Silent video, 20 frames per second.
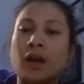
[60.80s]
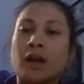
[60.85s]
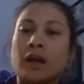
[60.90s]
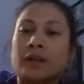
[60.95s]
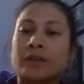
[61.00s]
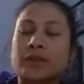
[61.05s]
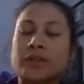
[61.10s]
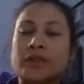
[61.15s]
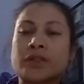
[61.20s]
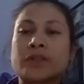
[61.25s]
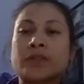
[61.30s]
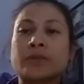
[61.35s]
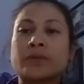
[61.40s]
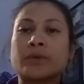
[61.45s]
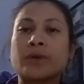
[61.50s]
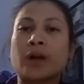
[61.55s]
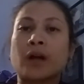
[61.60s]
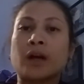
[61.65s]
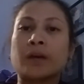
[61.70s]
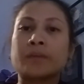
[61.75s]
There's
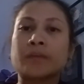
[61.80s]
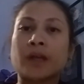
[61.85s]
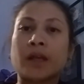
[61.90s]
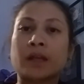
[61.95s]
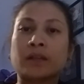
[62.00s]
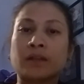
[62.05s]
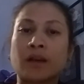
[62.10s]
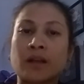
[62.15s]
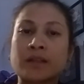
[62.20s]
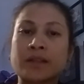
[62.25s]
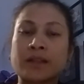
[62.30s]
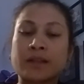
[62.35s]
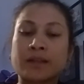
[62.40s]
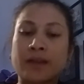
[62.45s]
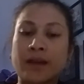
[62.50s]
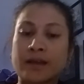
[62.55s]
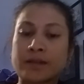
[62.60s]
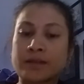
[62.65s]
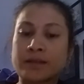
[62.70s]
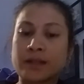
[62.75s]
two diagnostic
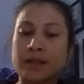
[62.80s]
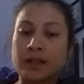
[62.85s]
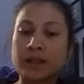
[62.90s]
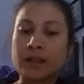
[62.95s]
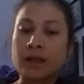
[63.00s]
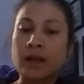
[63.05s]
testing.